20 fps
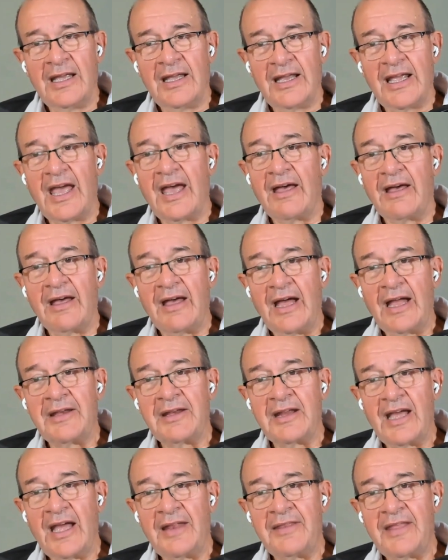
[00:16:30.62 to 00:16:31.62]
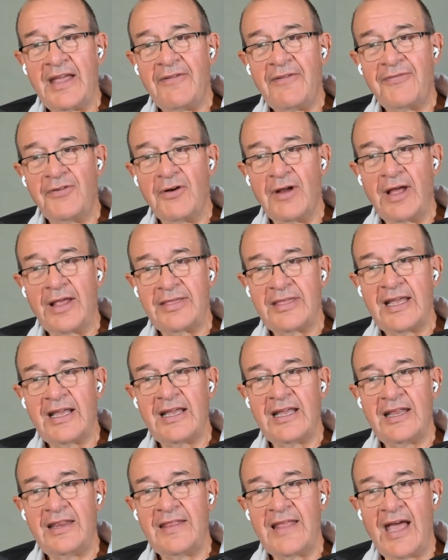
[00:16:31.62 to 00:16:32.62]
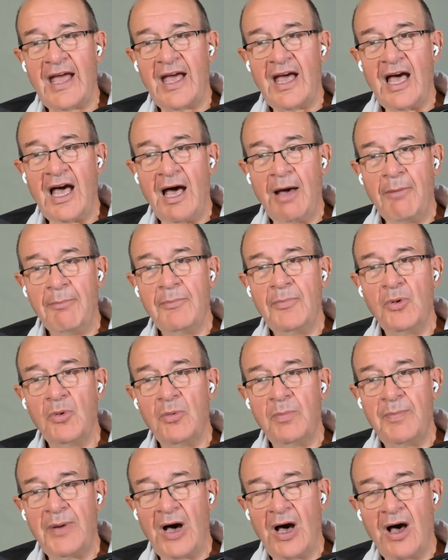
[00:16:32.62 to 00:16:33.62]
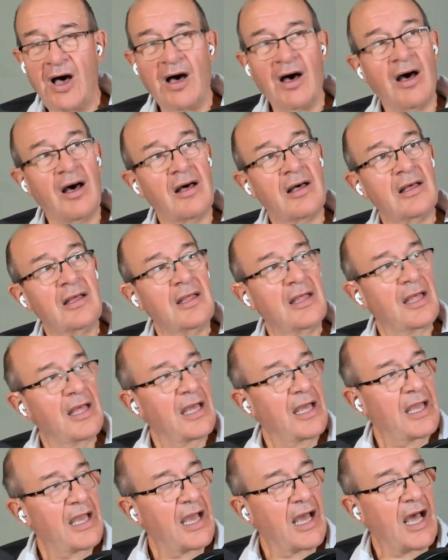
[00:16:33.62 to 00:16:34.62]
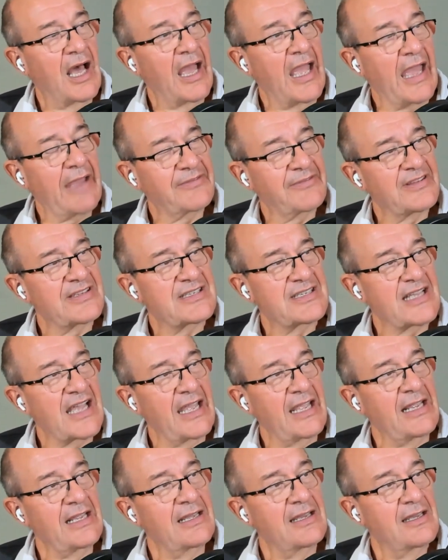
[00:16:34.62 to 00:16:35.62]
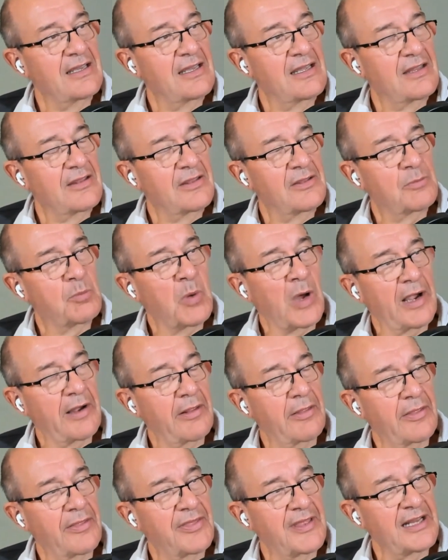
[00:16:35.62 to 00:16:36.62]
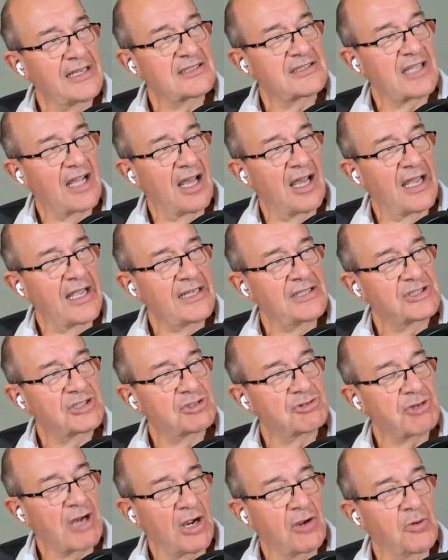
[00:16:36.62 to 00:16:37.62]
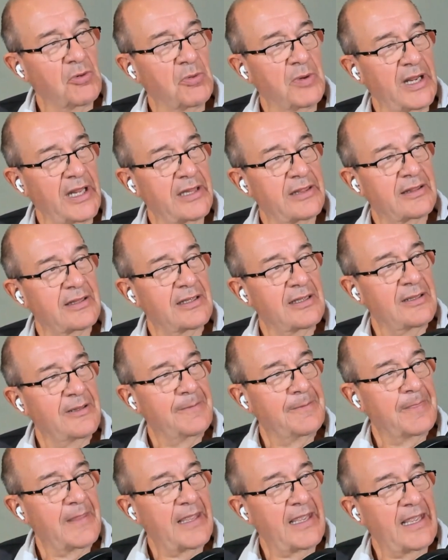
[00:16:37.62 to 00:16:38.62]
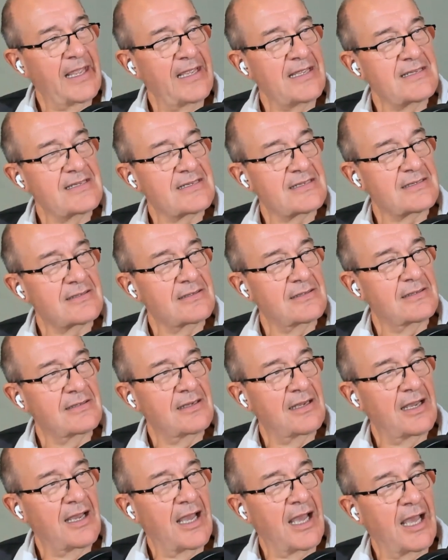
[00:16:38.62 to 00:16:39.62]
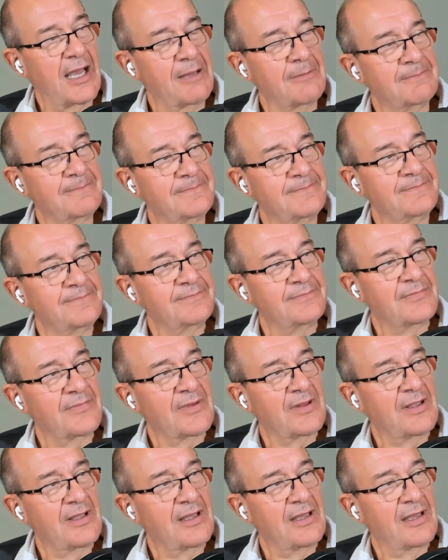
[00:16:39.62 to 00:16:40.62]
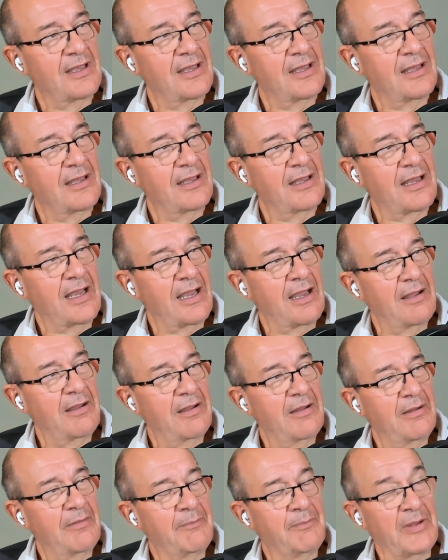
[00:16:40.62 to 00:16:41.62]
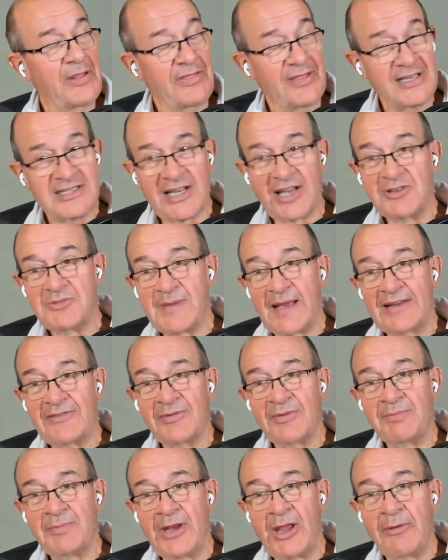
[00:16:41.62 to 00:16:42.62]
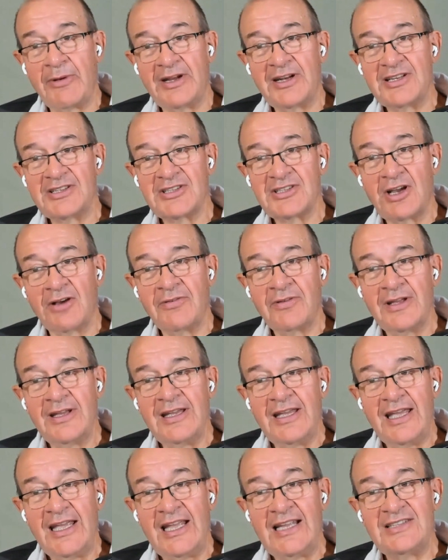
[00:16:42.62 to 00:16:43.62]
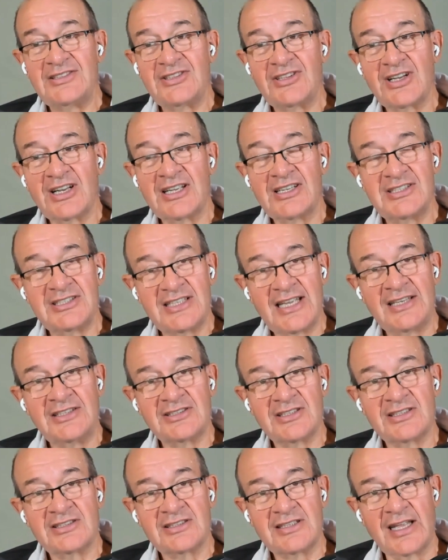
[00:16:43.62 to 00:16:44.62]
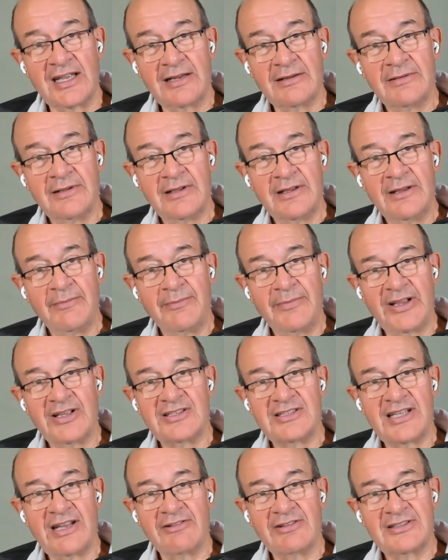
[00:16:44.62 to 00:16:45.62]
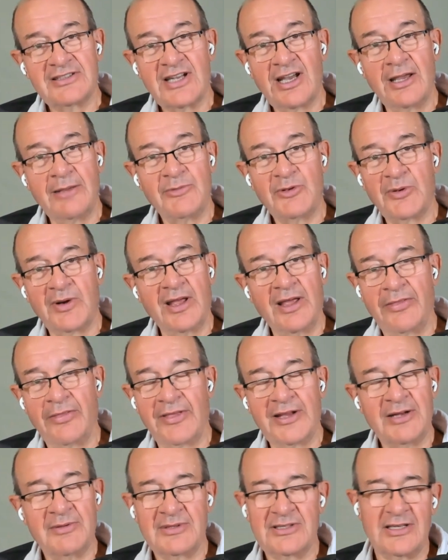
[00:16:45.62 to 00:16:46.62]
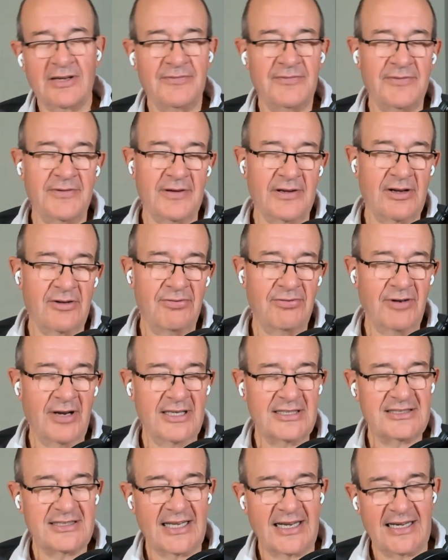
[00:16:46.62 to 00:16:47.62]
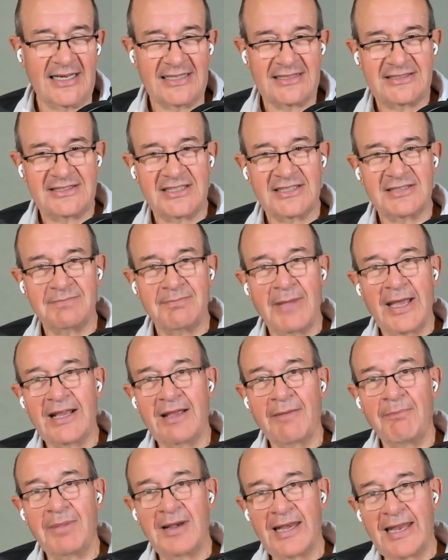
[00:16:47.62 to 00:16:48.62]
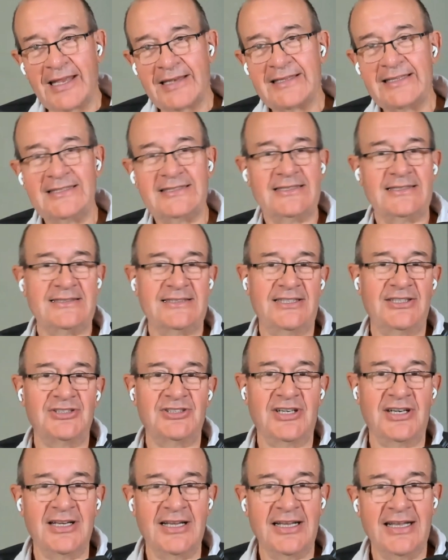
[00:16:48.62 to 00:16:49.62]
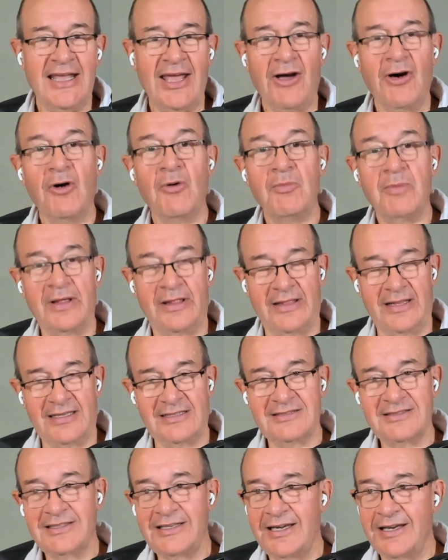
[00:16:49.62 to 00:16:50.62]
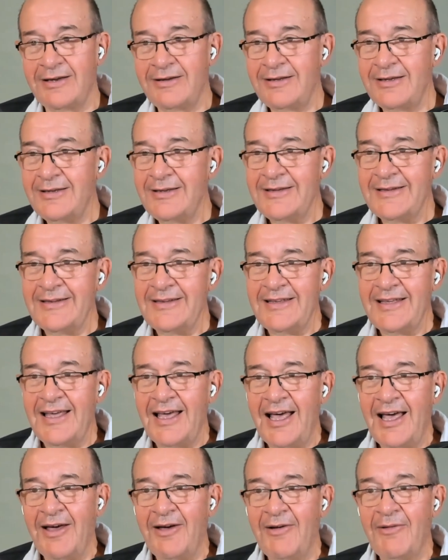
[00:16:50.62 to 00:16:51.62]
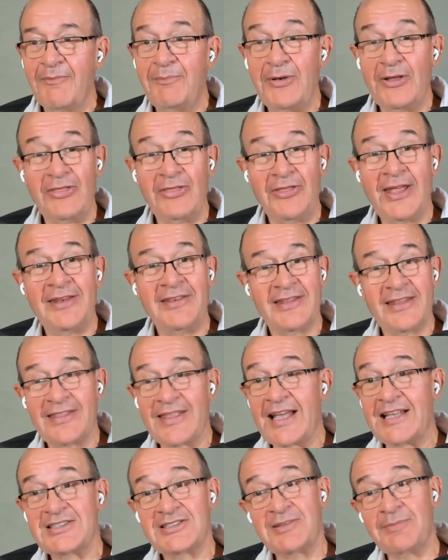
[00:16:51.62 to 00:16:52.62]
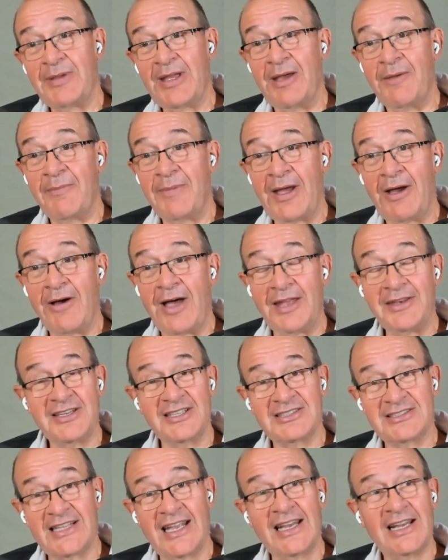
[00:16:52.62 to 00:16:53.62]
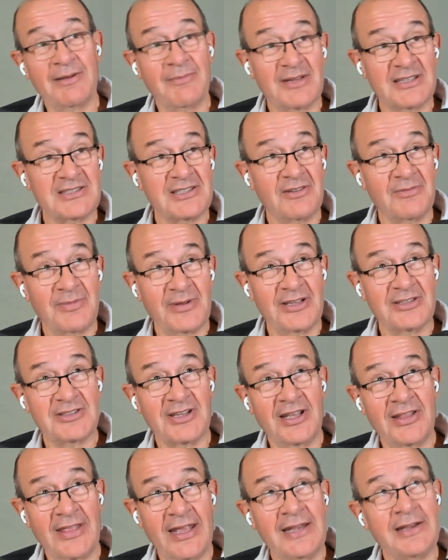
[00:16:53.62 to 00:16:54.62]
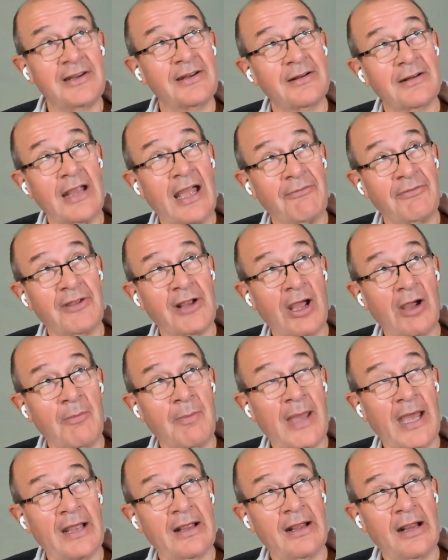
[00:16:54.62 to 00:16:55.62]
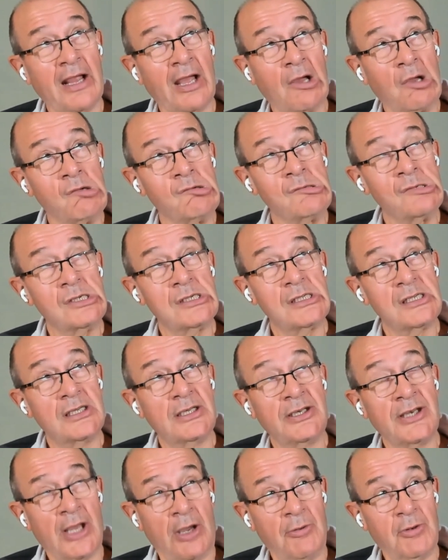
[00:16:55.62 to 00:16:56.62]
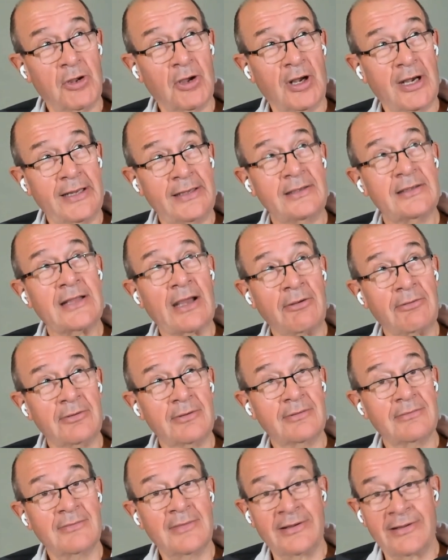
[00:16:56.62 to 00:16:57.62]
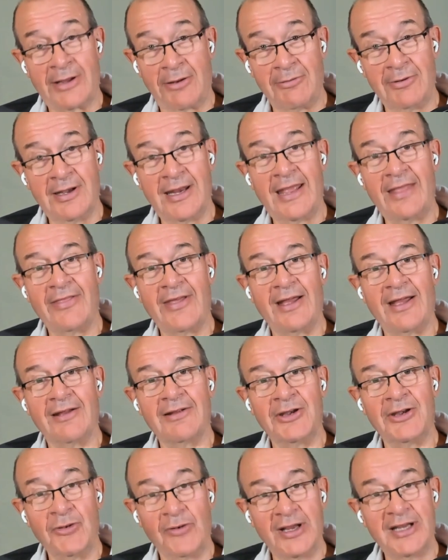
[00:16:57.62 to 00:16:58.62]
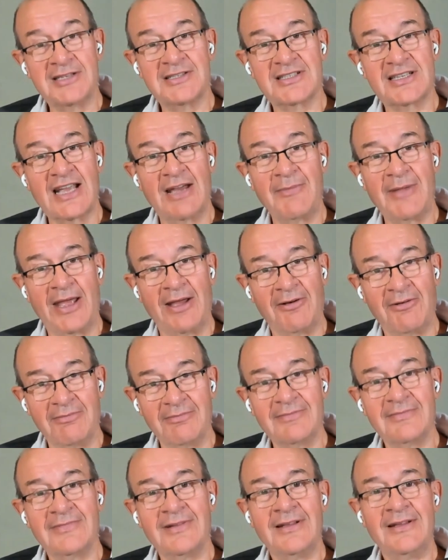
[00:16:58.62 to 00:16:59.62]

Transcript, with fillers: Yeah, and, and therefore I think in that humble part, I have to say one of the things that I struggle with is, um, but this goes back to knowing yourself, is the consensus thing. Yeah. Because there are times when I think to myself, for Christ's sake, let's just make a bloody decision and get on with this, you know. Uh, but then that's the bit about understanding myself, because I then have to go back and go, no, Colin, don't, don't let that annoyance come out.